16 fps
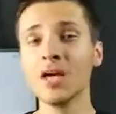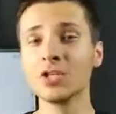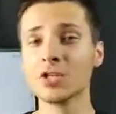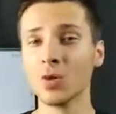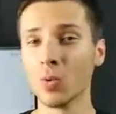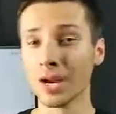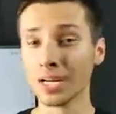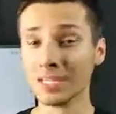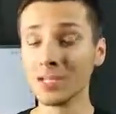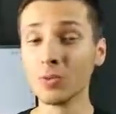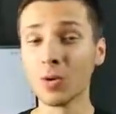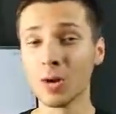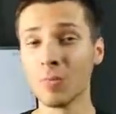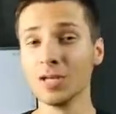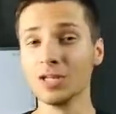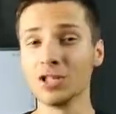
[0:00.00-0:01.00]
So what I did
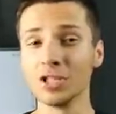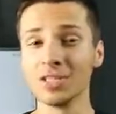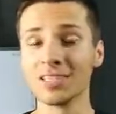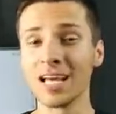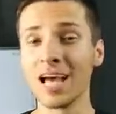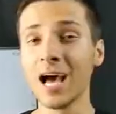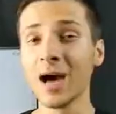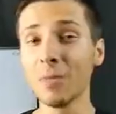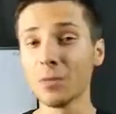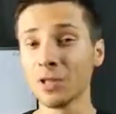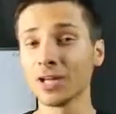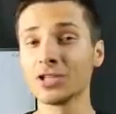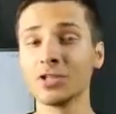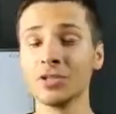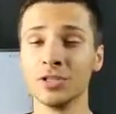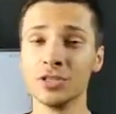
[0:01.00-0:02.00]
want to mention is that Apple
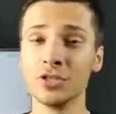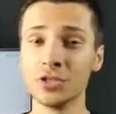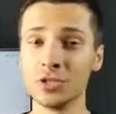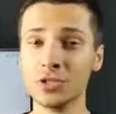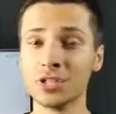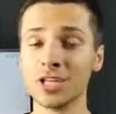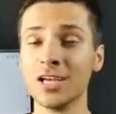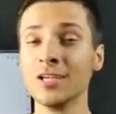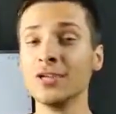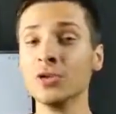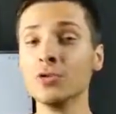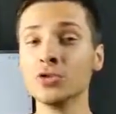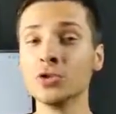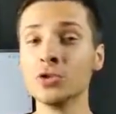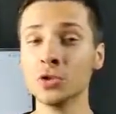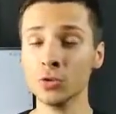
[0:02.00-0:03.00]
actually introduced a
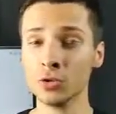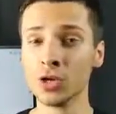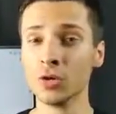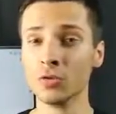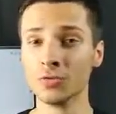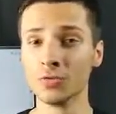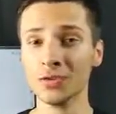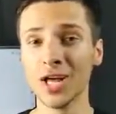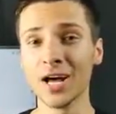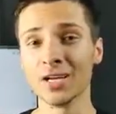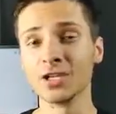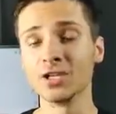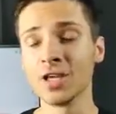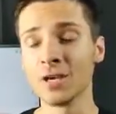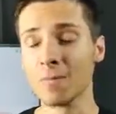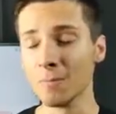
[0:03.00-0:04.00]
new True Tone
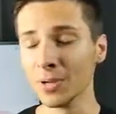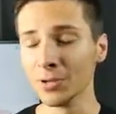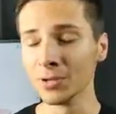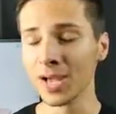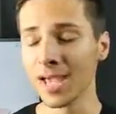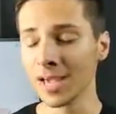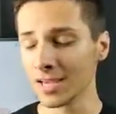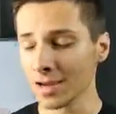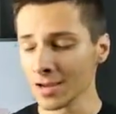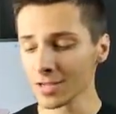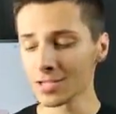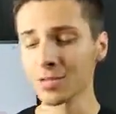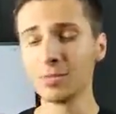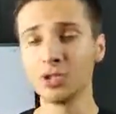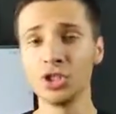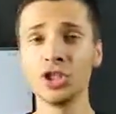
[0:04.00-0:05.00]
flash. They built a
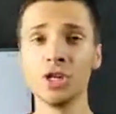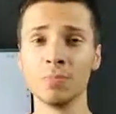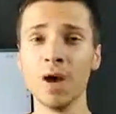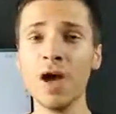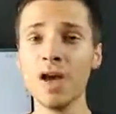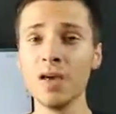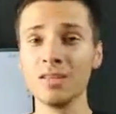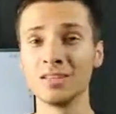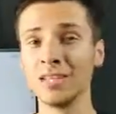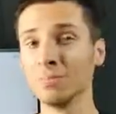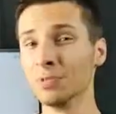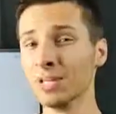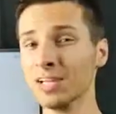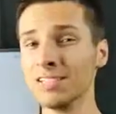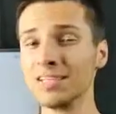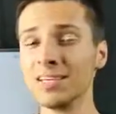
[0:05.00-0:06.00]
custom chip that they
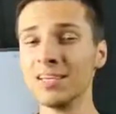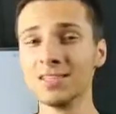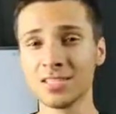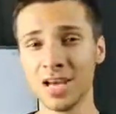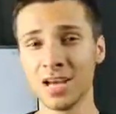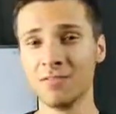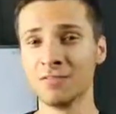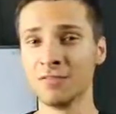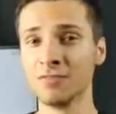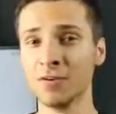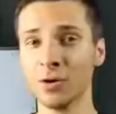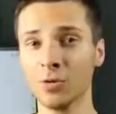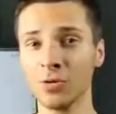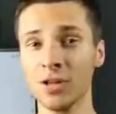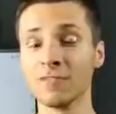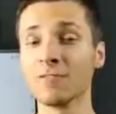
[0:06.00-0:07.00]
placed inside of the
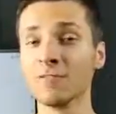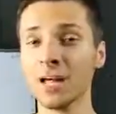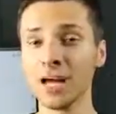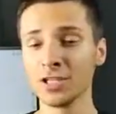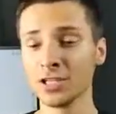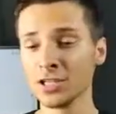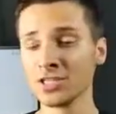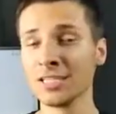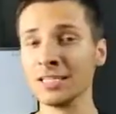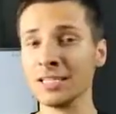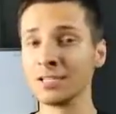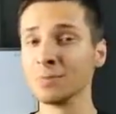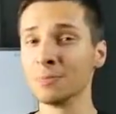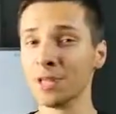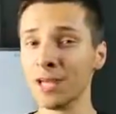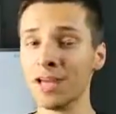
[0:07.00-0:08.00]
phone that flashes the
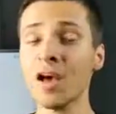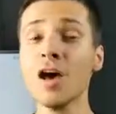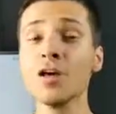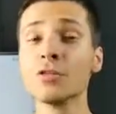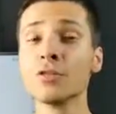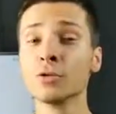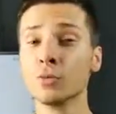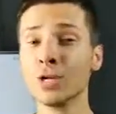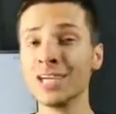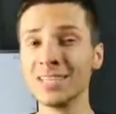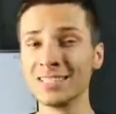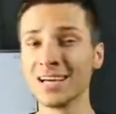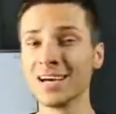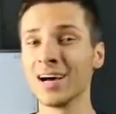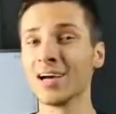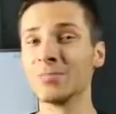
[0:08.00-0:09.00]
display 3
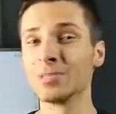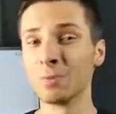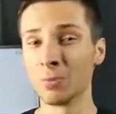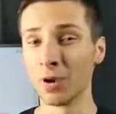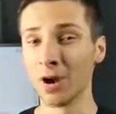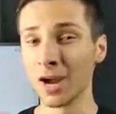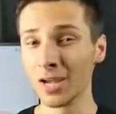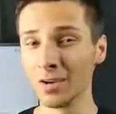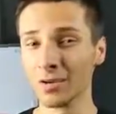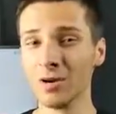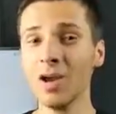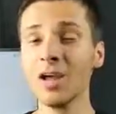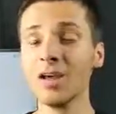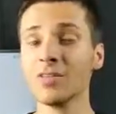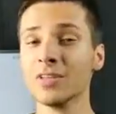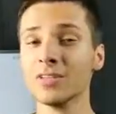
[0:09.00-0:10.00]
times
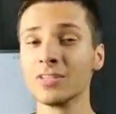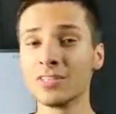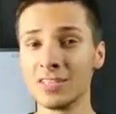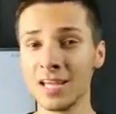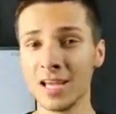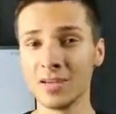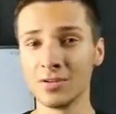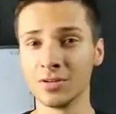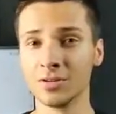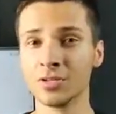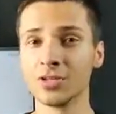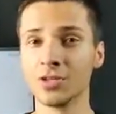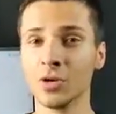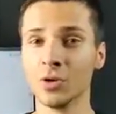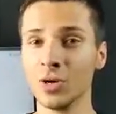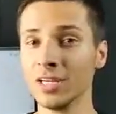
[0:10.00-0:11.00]
brighter than standard.
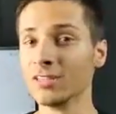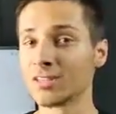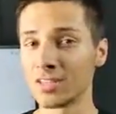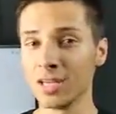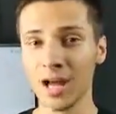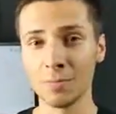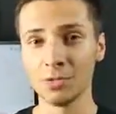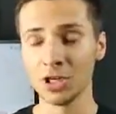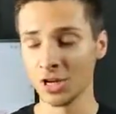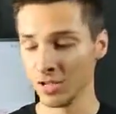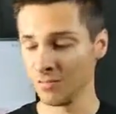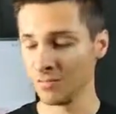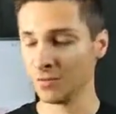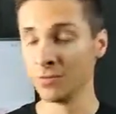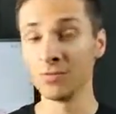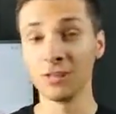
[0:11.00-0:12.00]
So in Snapchat,
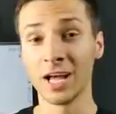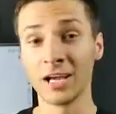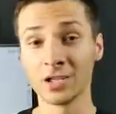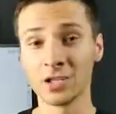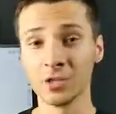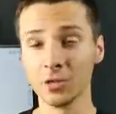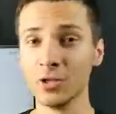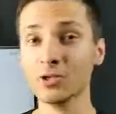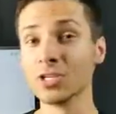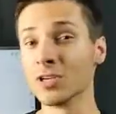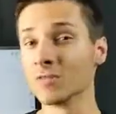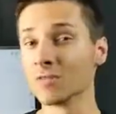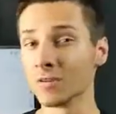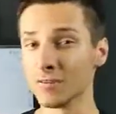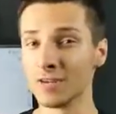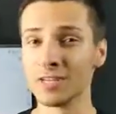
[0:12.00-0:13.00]
if you flash it using
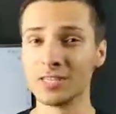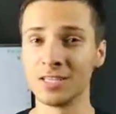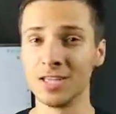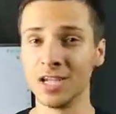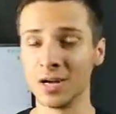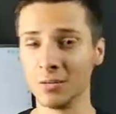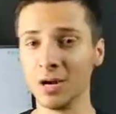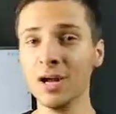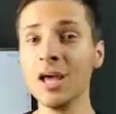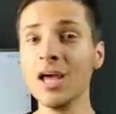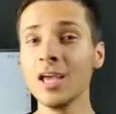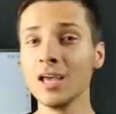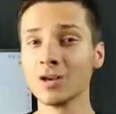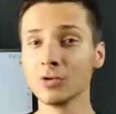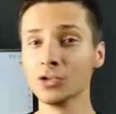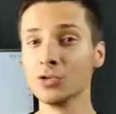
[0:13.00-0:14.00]
a front-facing camera,
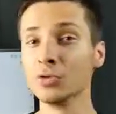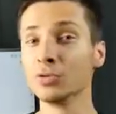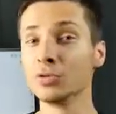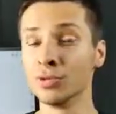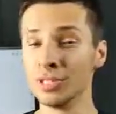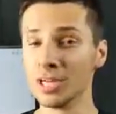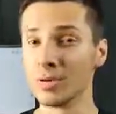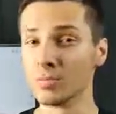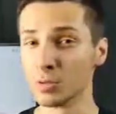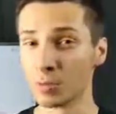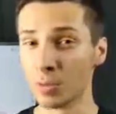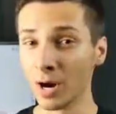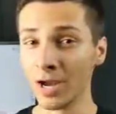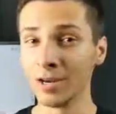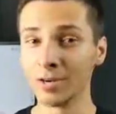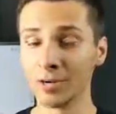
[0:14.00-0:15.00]
it'll do 3 times
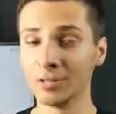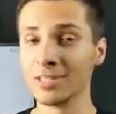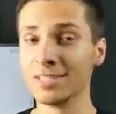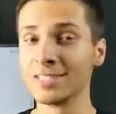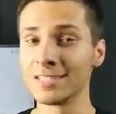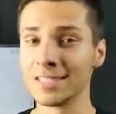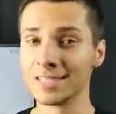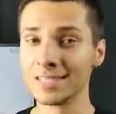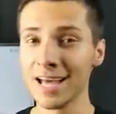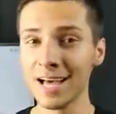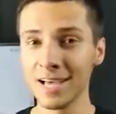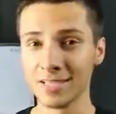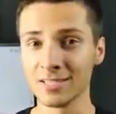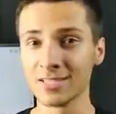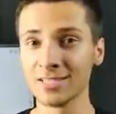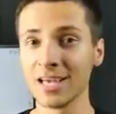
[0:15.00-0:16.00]
brighter on the
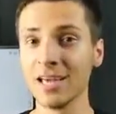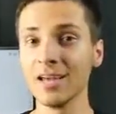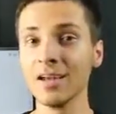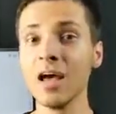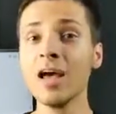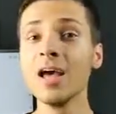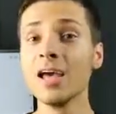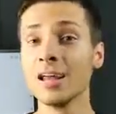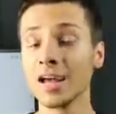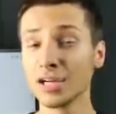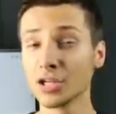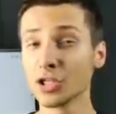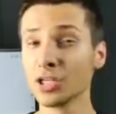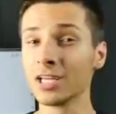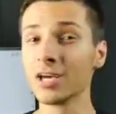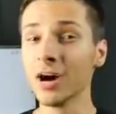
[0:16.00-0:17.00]
6S. And it
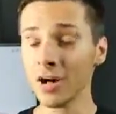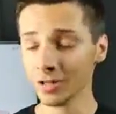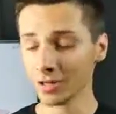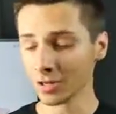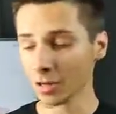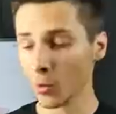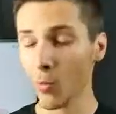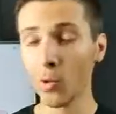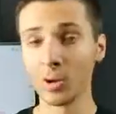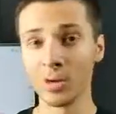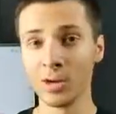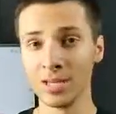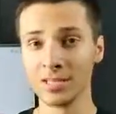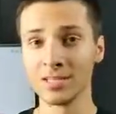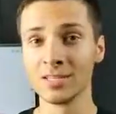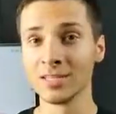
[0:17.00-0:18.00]
actually color
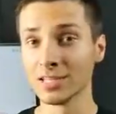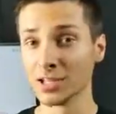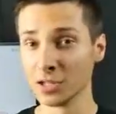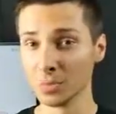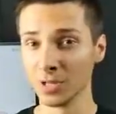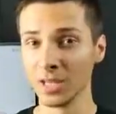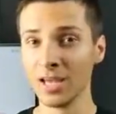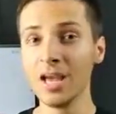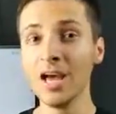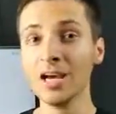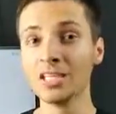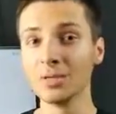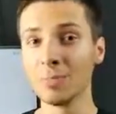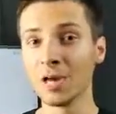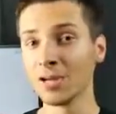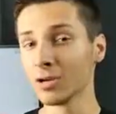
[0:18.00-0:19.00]
coordinates the display
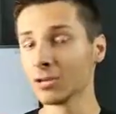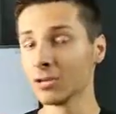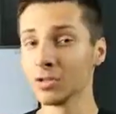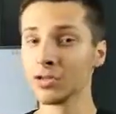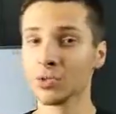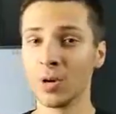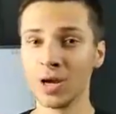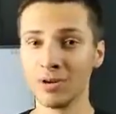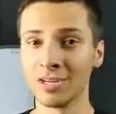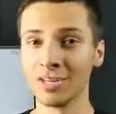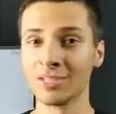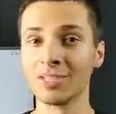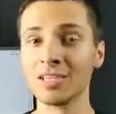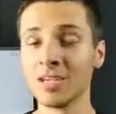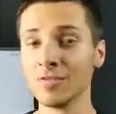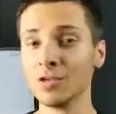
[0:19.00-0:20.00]
depending on your
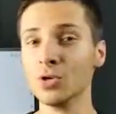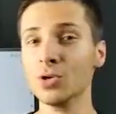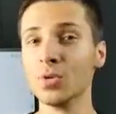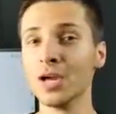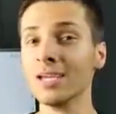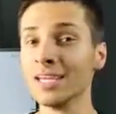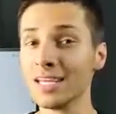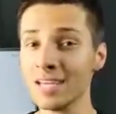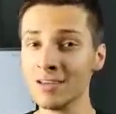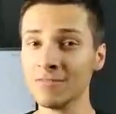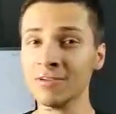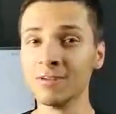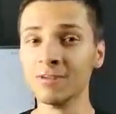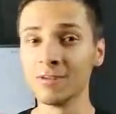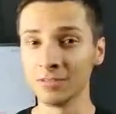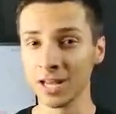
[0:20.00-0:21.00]
surroundings to give you an
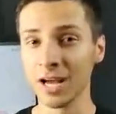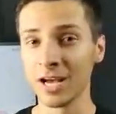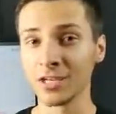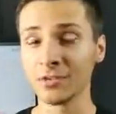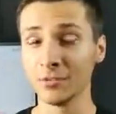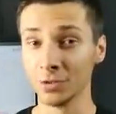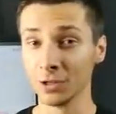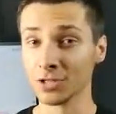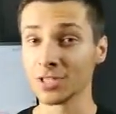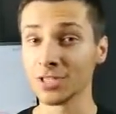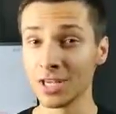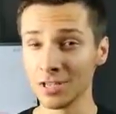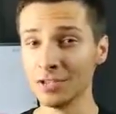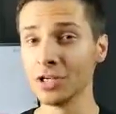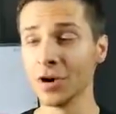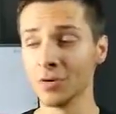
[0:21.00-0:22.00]
even flash for your
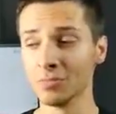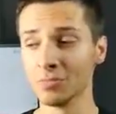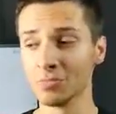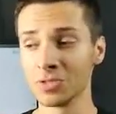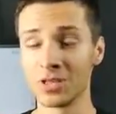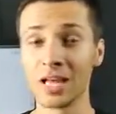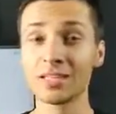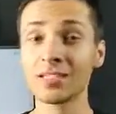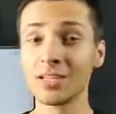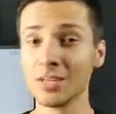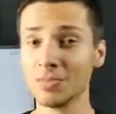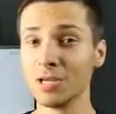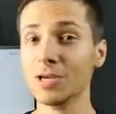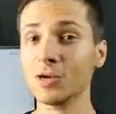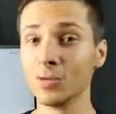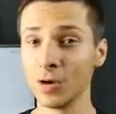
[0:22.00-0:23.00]
skin tone. So that's going
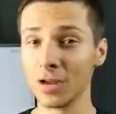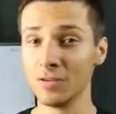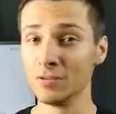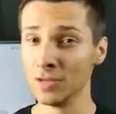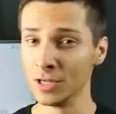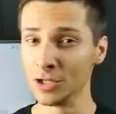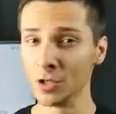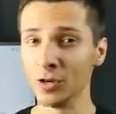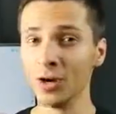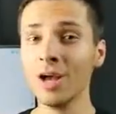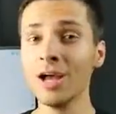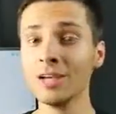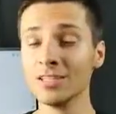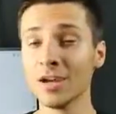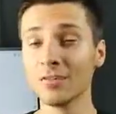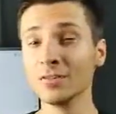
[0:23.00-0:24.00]
to be a great feature,
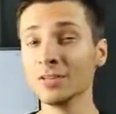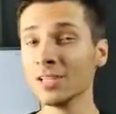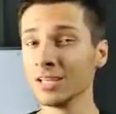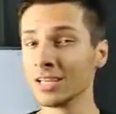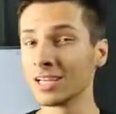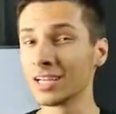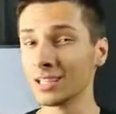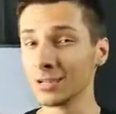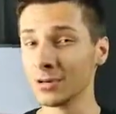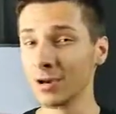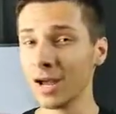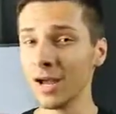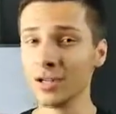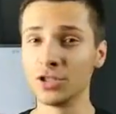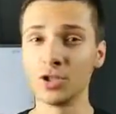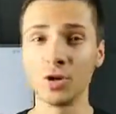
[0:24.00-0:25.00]
definitely a
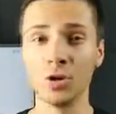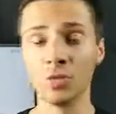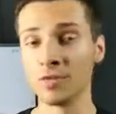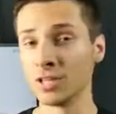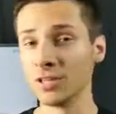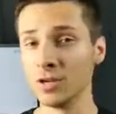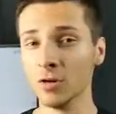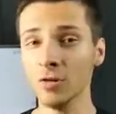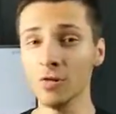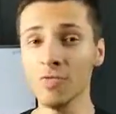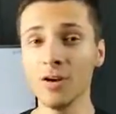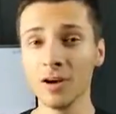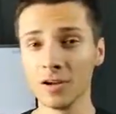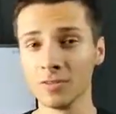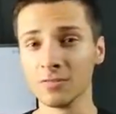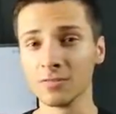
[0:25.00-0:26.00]
clear edge over the Note
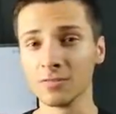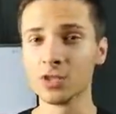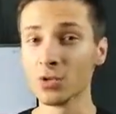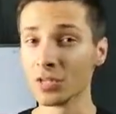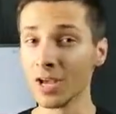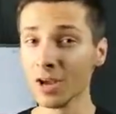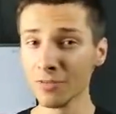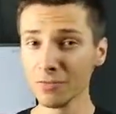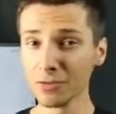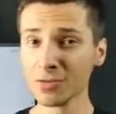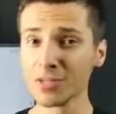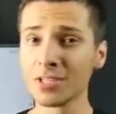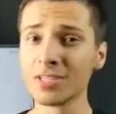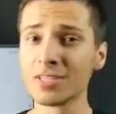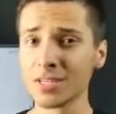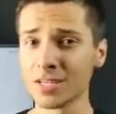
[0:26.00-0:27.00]
5. So the iPhone
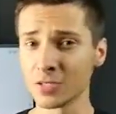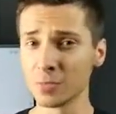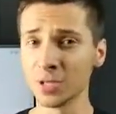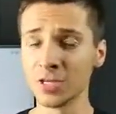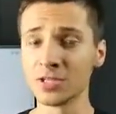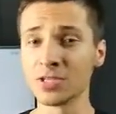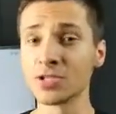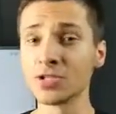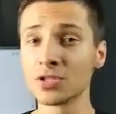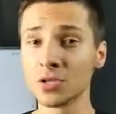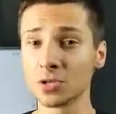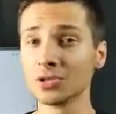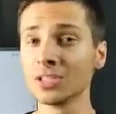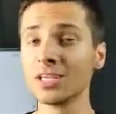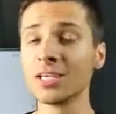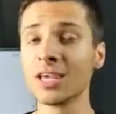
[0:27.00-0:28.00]
6S Plus is
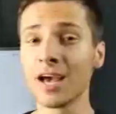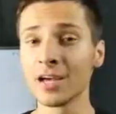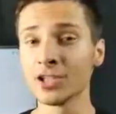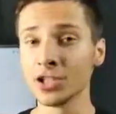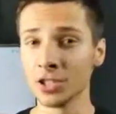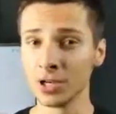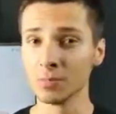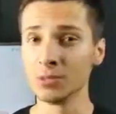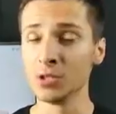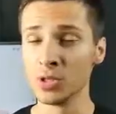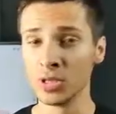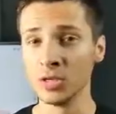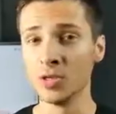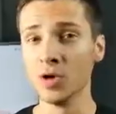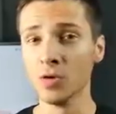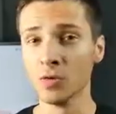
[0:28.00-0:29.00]
certainly catching up to
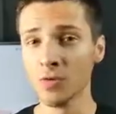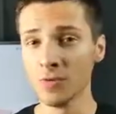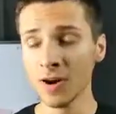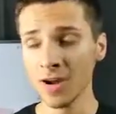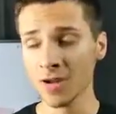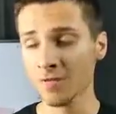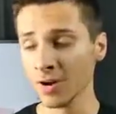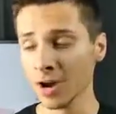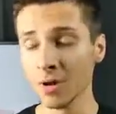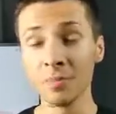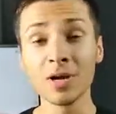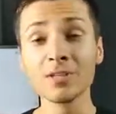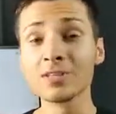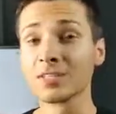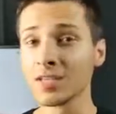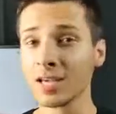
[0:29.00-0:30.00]
the Note 5. Now, I'm
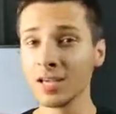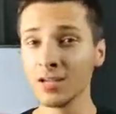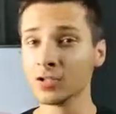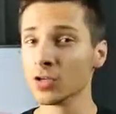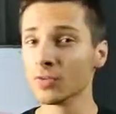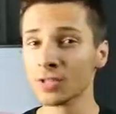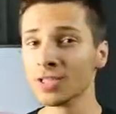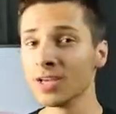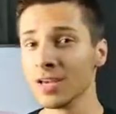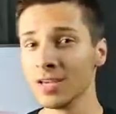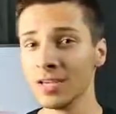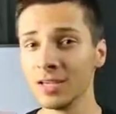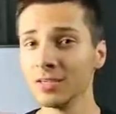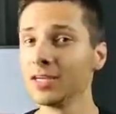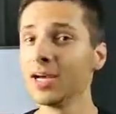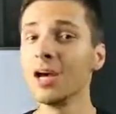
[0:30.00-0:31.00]
not saying it's
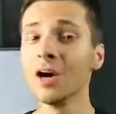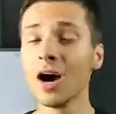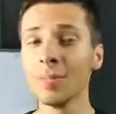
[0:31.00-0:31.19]
overtaking it.